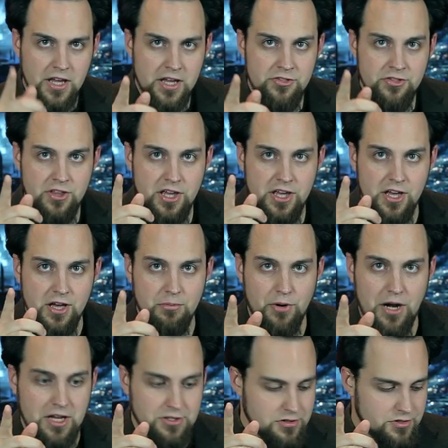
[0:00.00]
In the
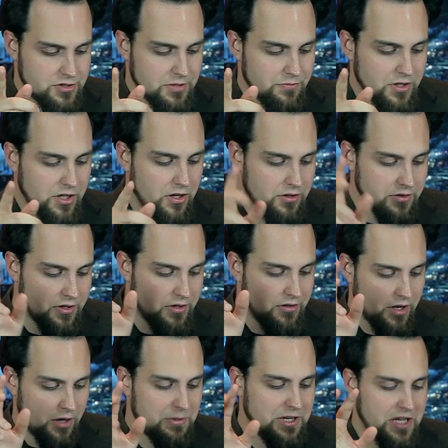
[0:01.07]
browser, there's something called
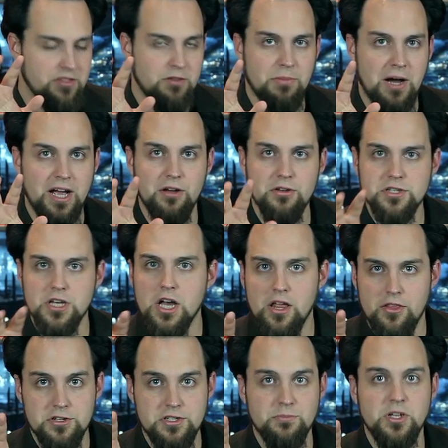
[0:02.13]
in the BIOS,
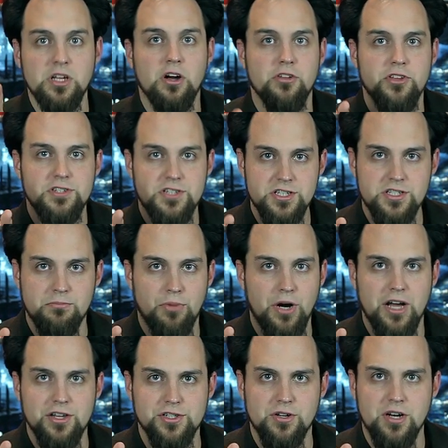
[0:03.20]
there's something called the system
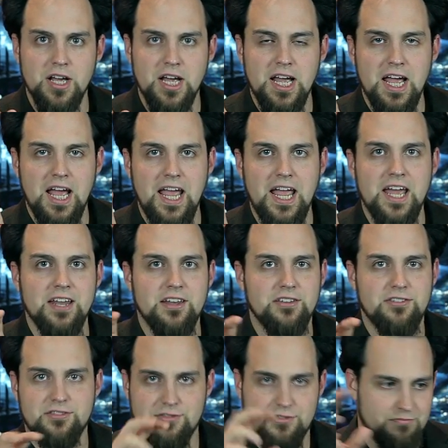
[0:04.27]
browser. And
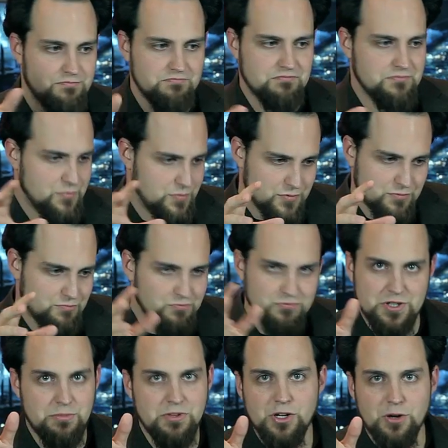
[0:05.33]
it's
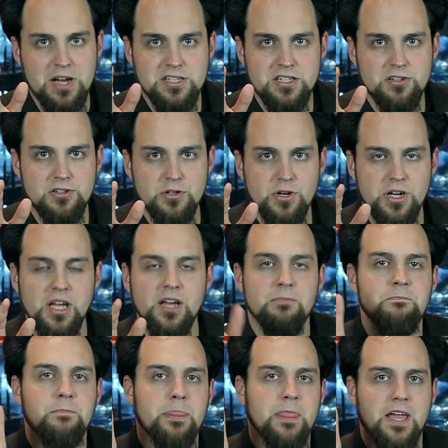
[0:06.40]
something crazy they're doing.
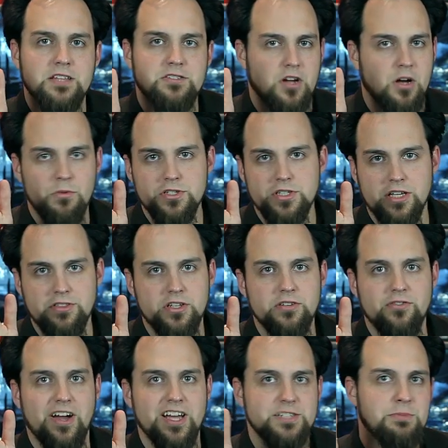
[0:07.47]
It's almost like the
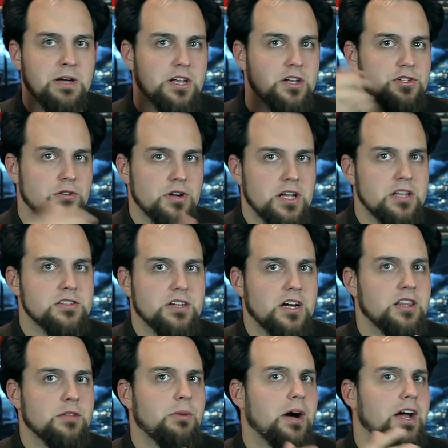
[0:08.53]
device manager
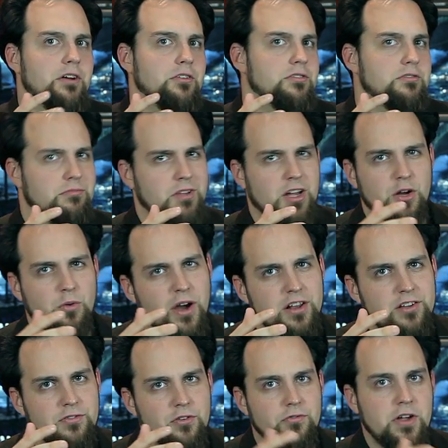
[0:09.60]
inside the BIOS. Not quite
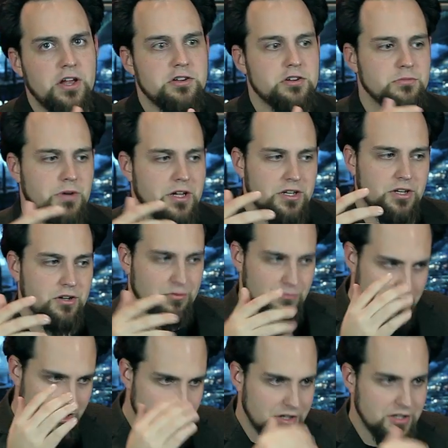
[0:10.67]
as full-featured, but you can
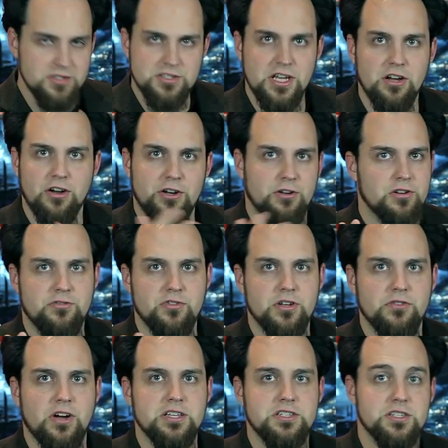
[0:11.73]
really look and see all your different
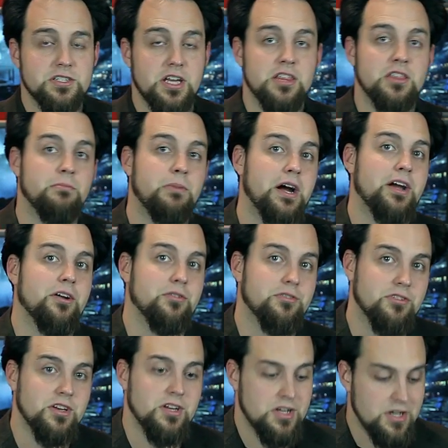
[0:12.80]
devices in the
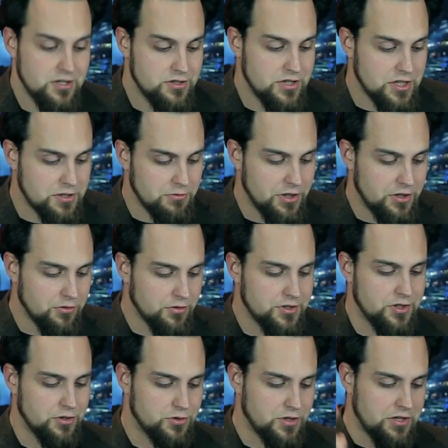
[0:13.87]
BIOS. So that's really cool,
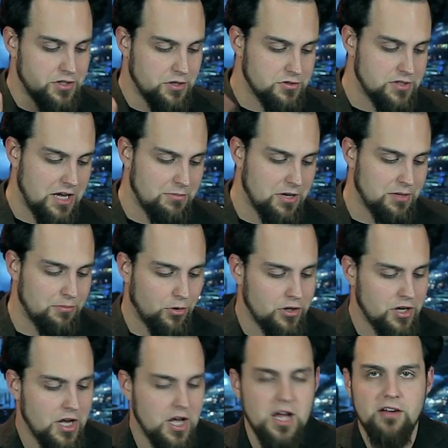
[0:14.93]
too. So I chose that
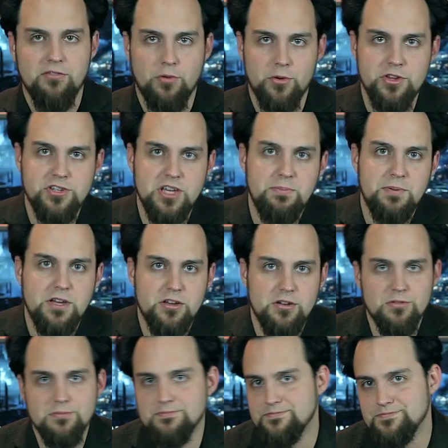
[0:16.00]
motherboard. For the
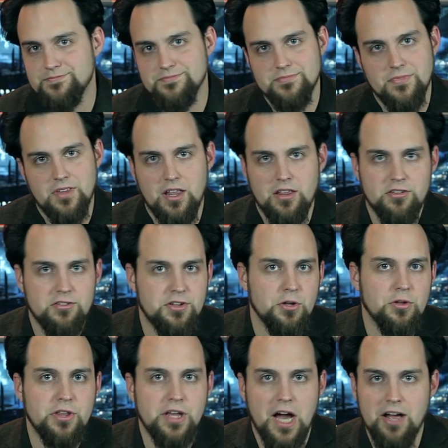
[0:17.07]
CPU,
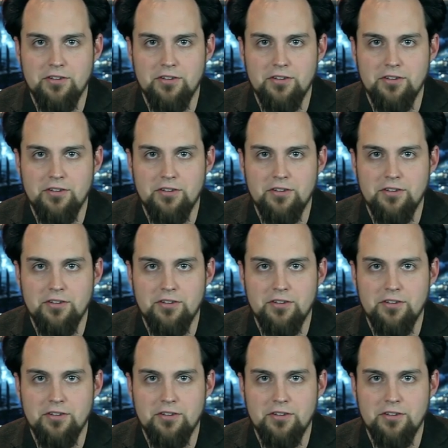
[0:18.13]
still the